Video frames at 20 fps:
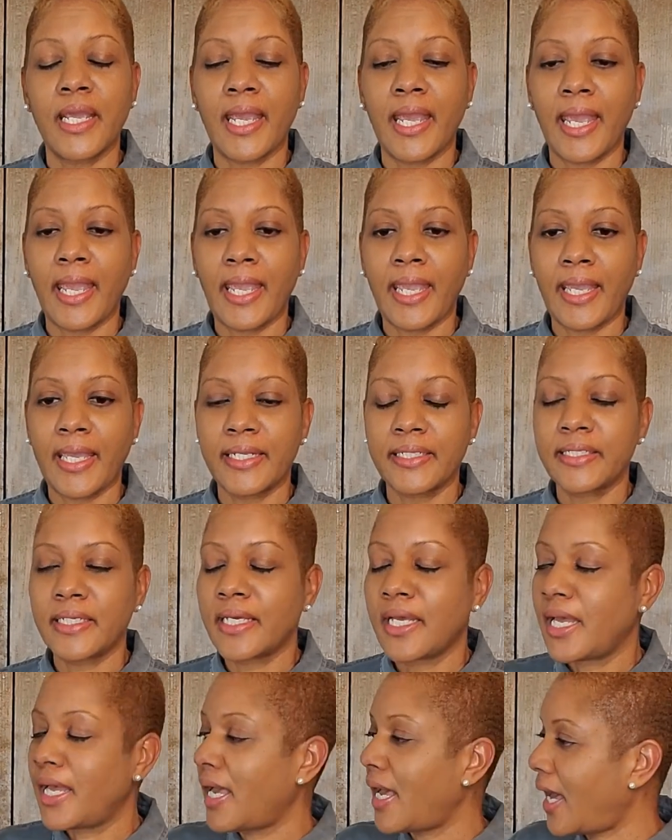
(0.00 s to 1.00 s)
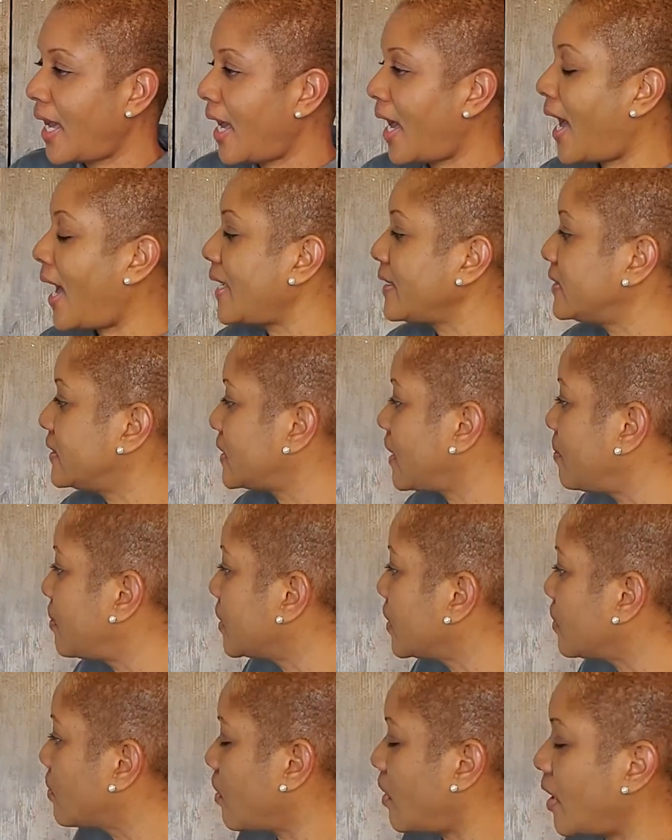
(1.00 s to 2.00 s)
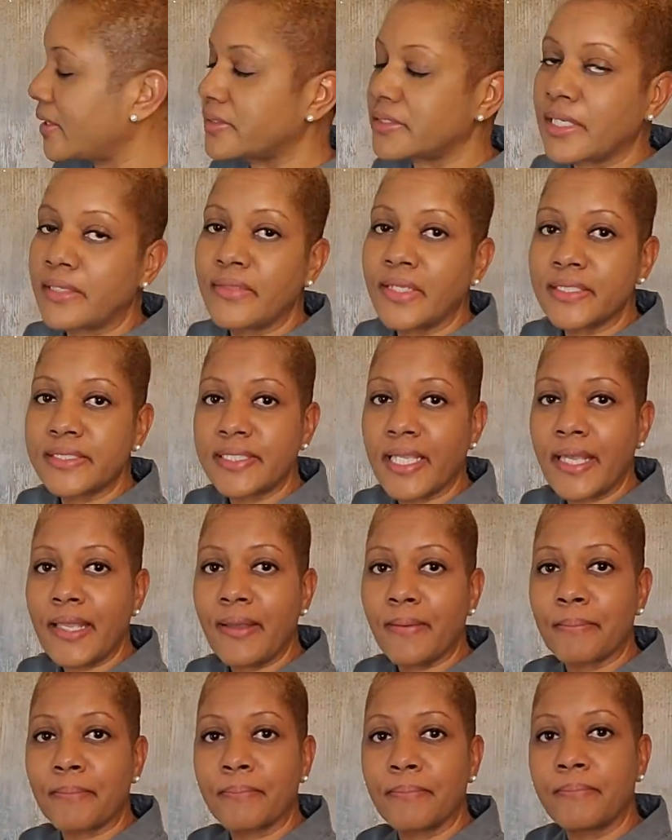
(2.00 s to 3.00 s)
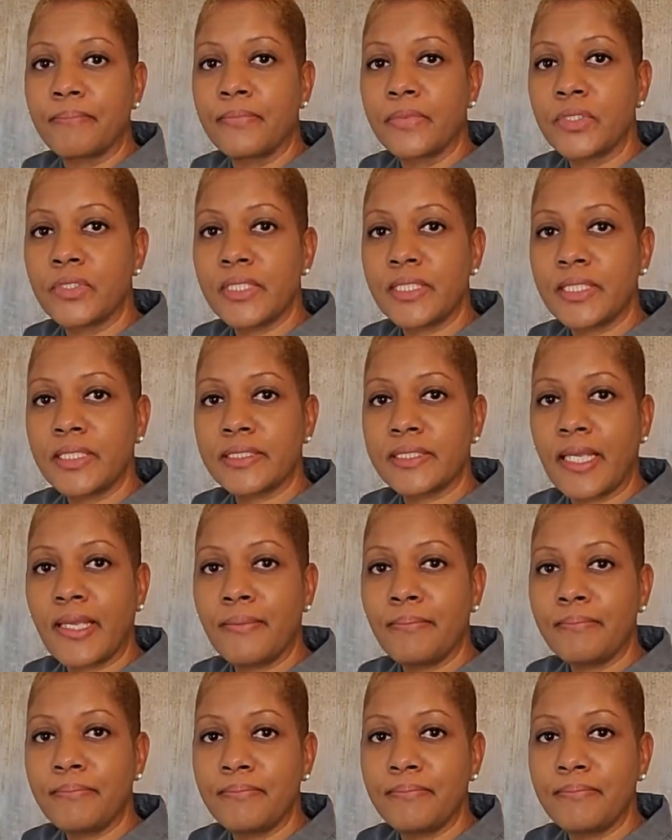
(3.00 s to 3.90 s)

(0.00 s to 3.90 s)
and I stumble across this M. You see this M,